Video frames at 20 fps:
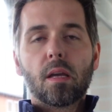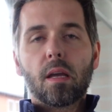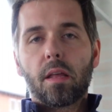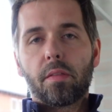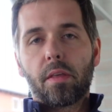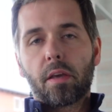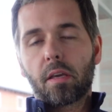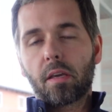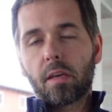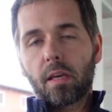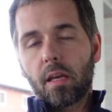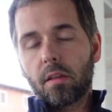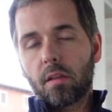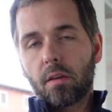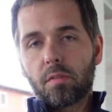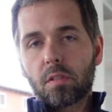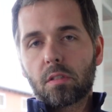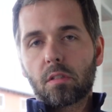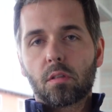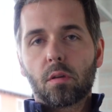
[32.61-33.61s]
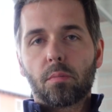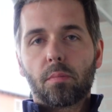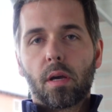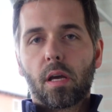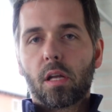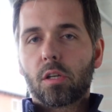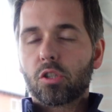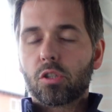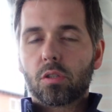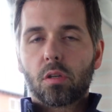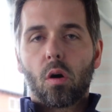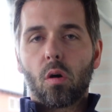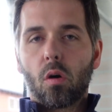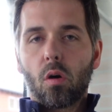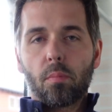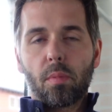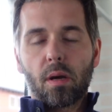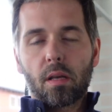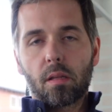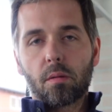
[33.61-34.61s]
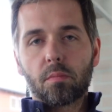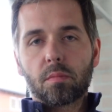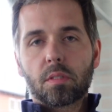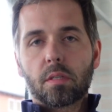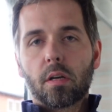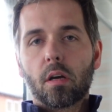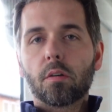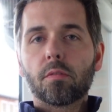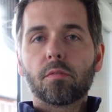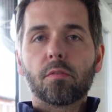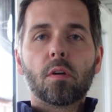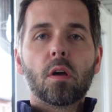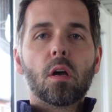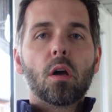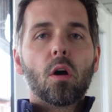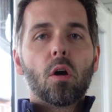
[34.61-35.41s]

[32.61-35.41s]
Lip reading: and they can get their visitor badge all by themselves.